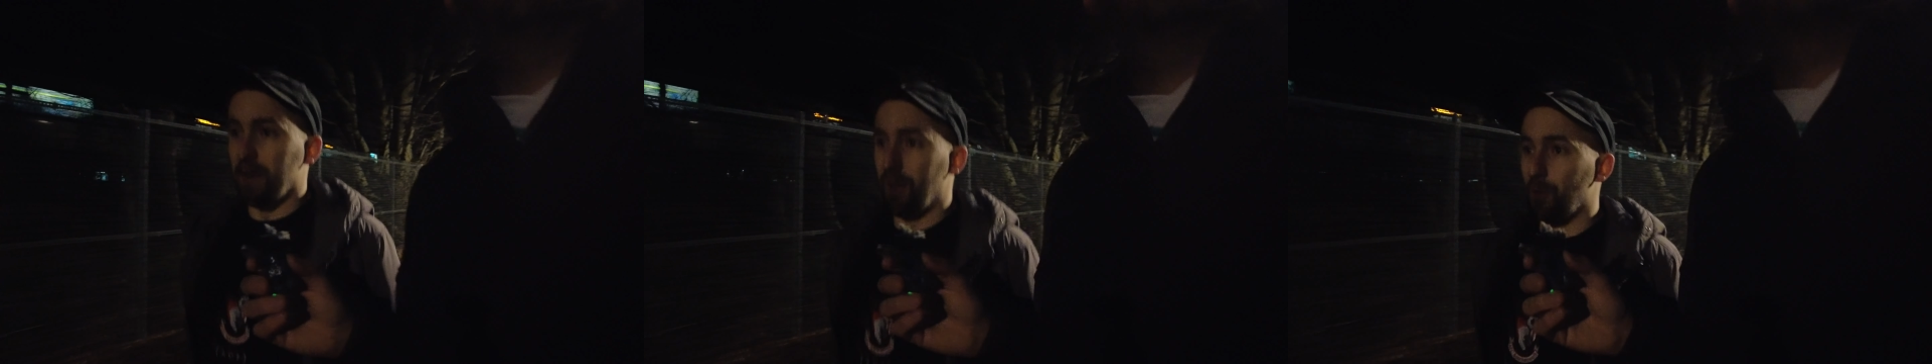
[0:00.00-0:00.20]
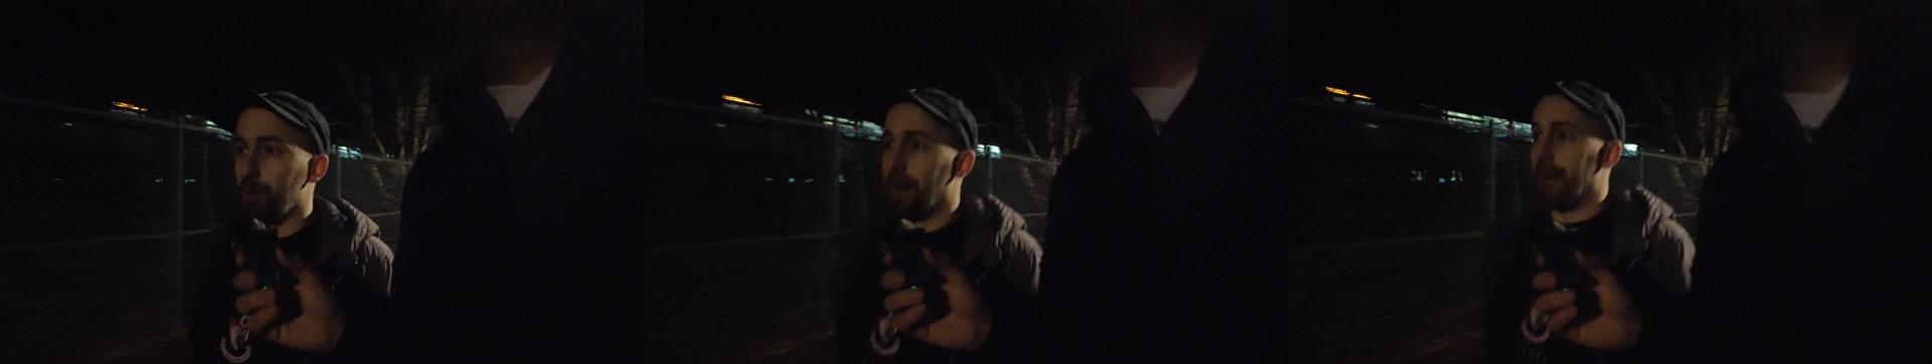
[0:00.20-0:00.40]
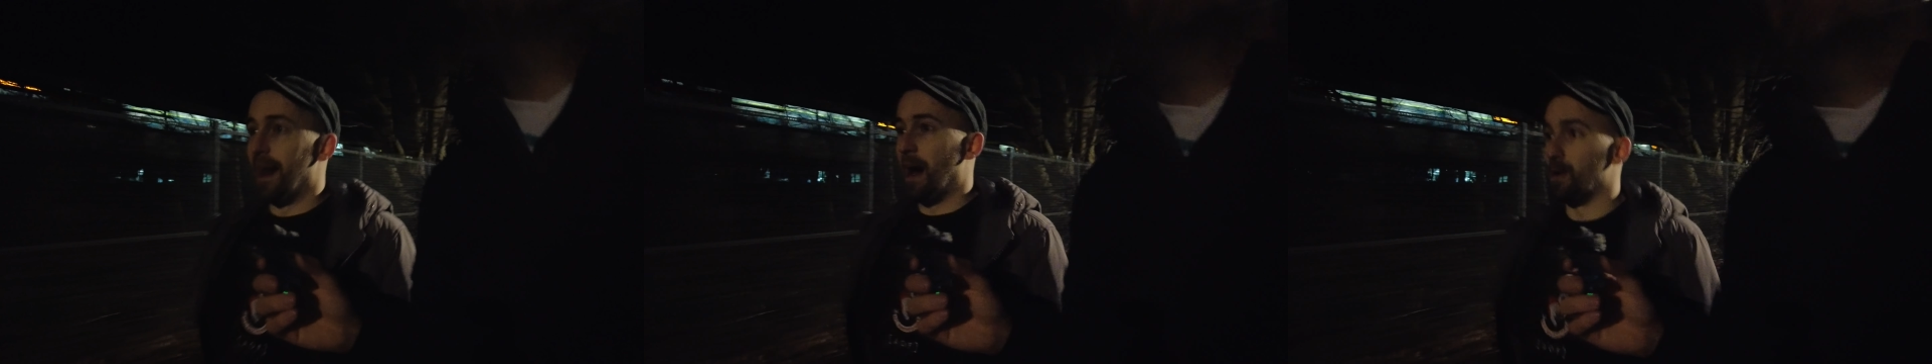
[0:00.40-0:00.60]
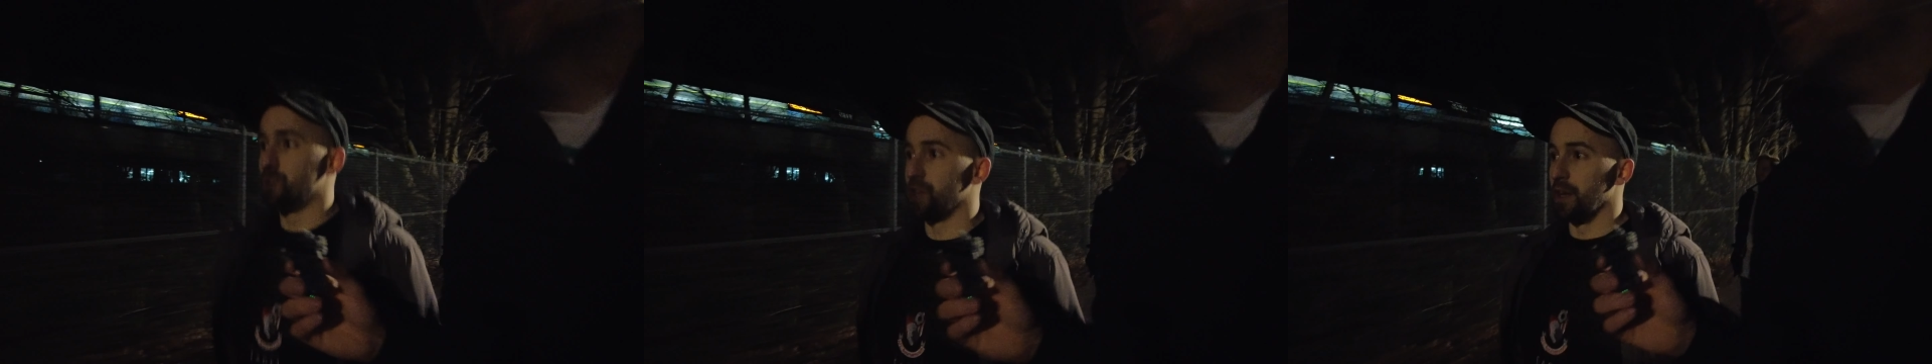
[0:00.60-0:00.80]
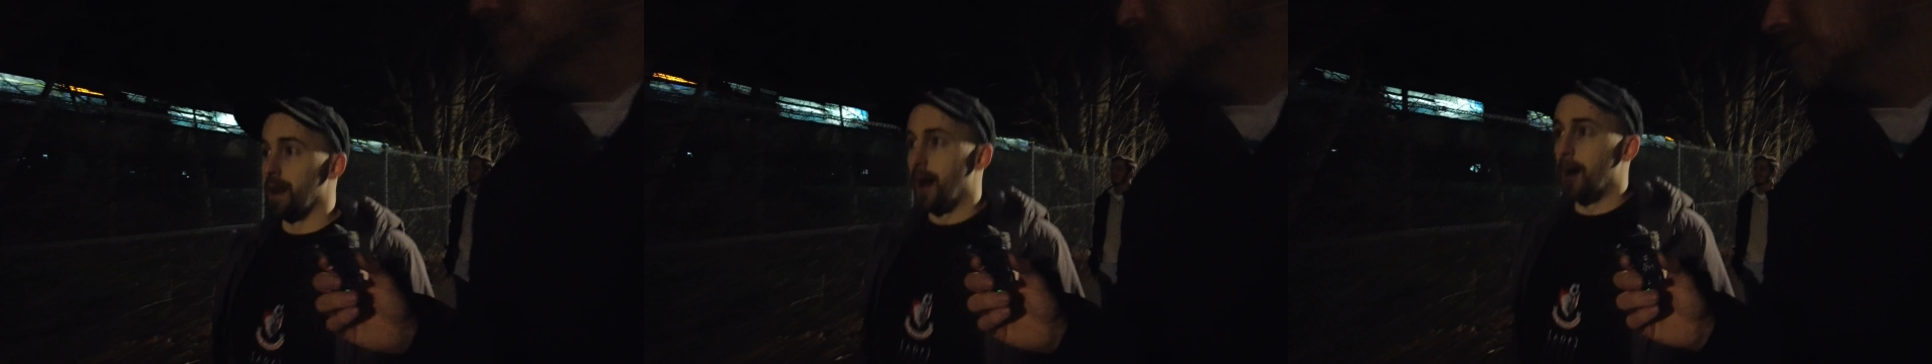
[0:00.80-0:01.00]
a little bit of
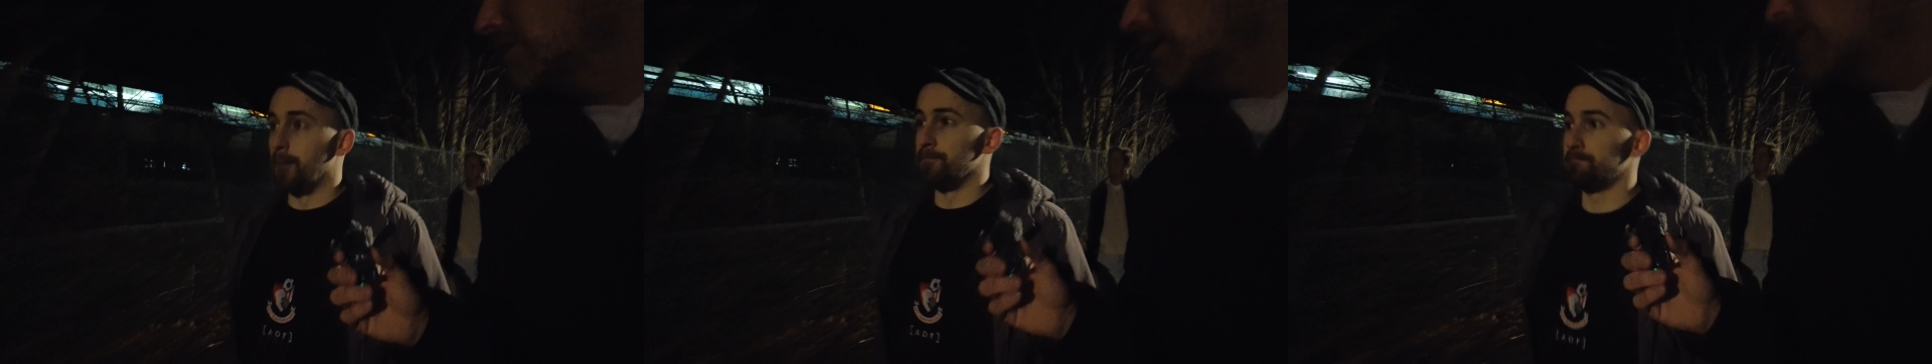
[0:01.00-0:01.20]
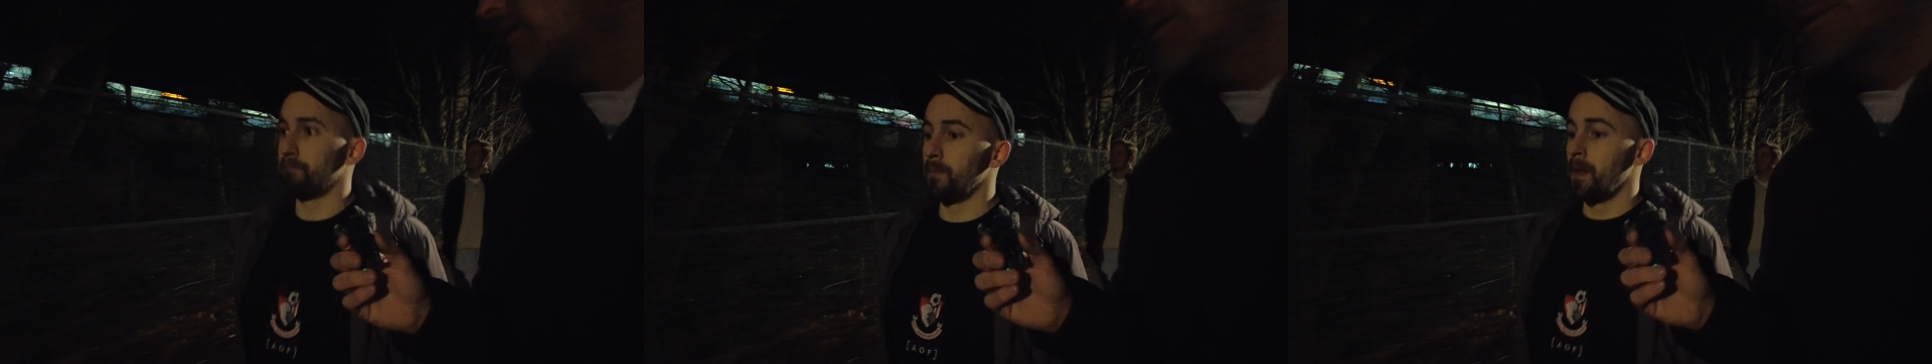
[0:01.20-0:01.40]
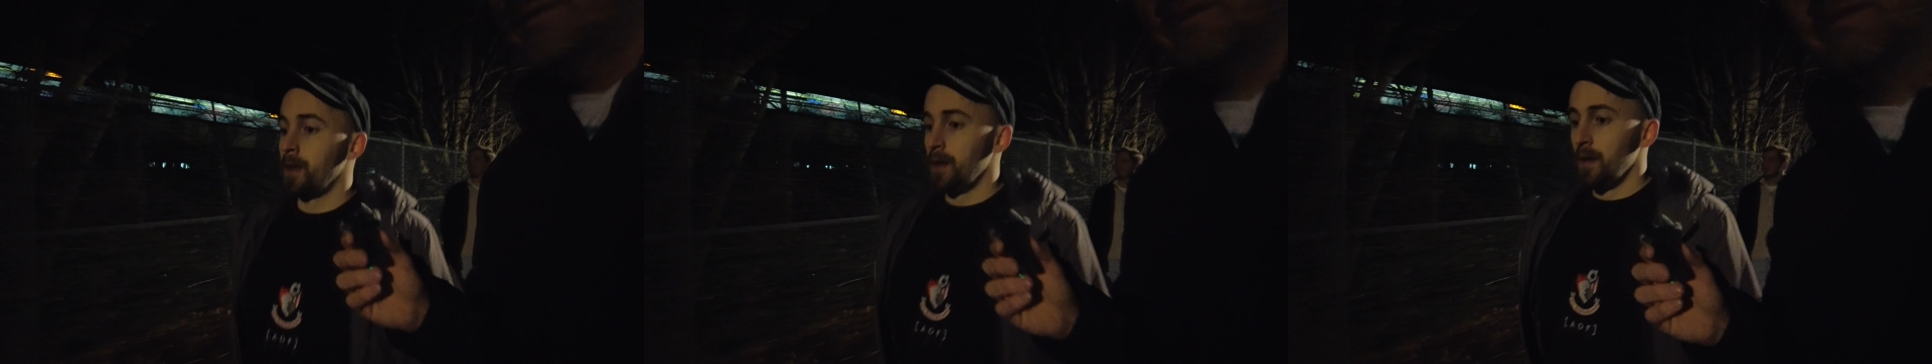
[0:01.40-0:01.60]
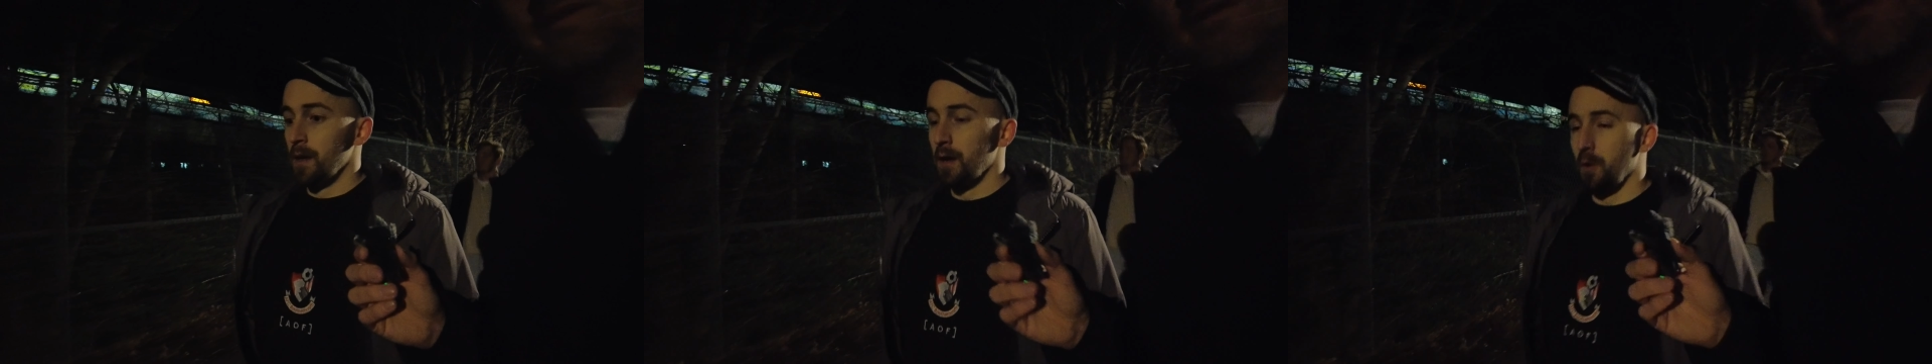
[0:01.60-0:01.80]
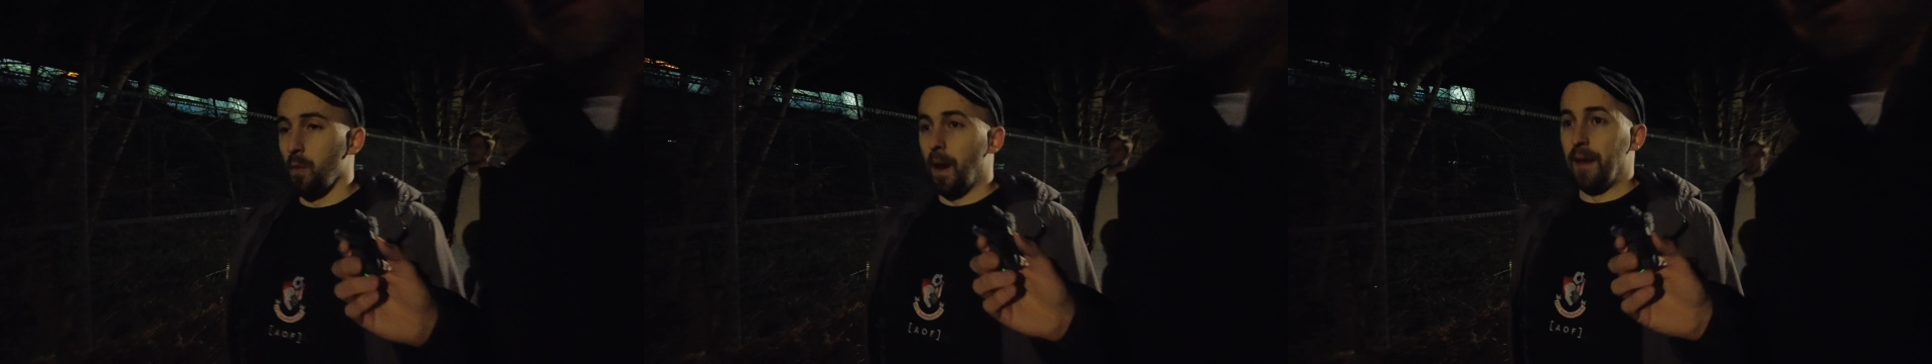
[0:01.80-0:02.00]
nous, and
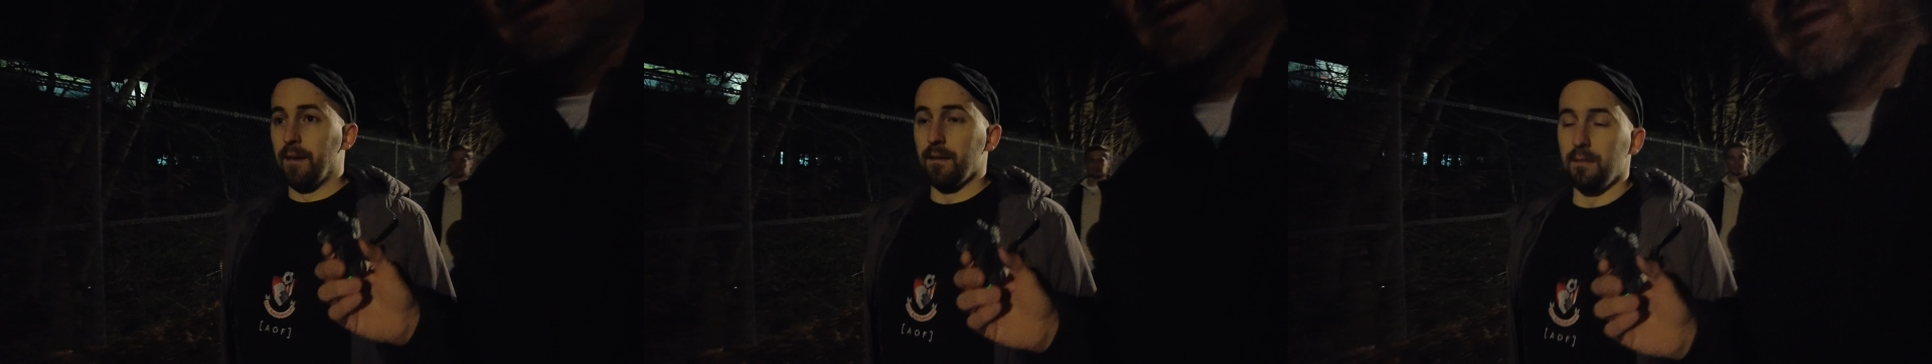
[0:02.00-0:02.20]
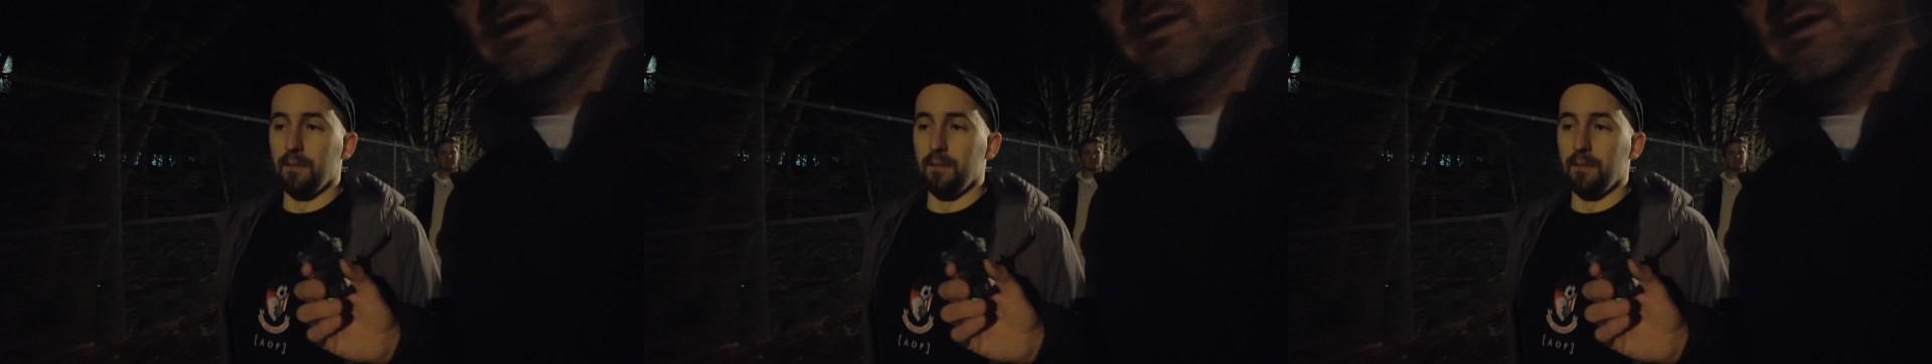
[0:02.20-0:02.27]
when